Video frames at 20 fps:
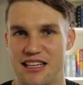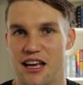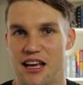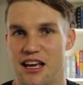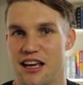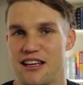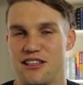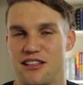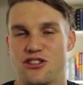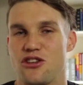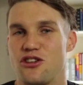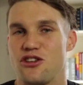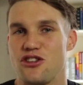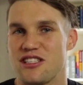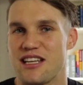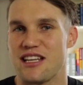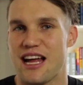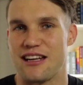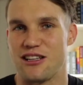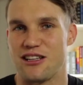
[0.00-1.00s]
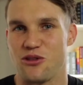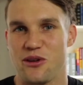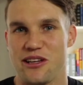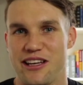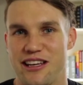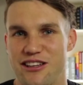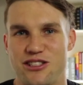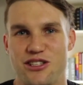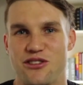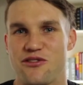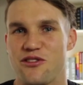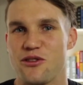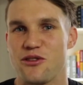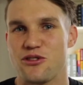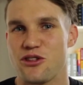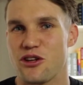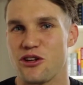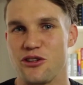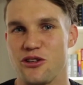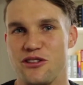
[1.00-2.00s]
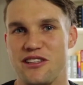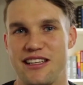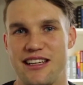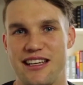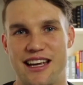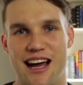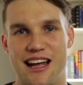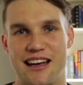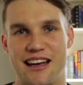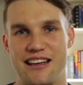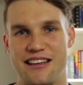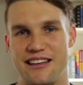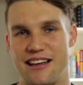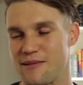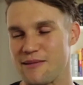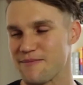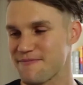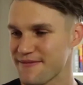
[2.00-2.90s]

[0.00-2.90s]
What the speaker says: as soon as you start doing it, you just feel so good that you can't, and you're like,